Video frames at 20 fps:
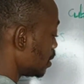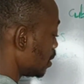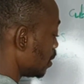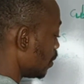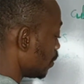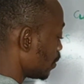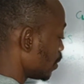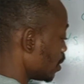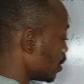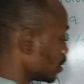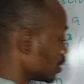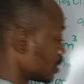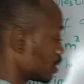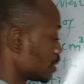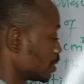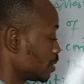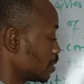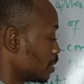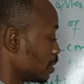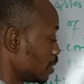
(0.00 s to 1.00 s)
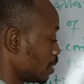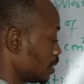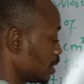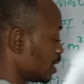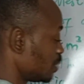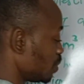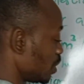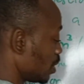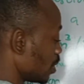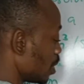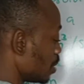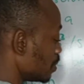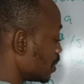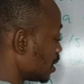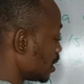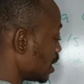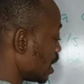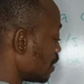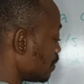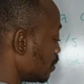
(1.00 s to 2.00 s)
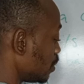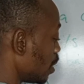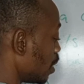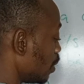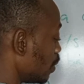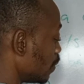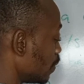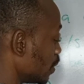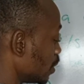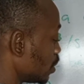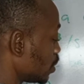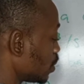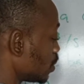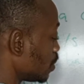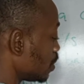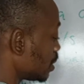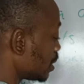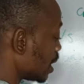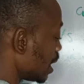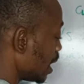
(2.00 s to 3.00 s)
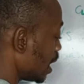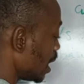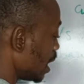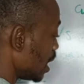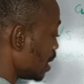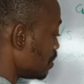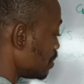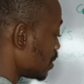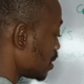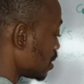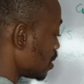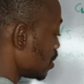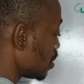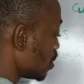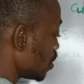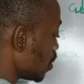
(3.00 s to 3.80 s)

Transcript: Of course, this becomes 7 all over 2 times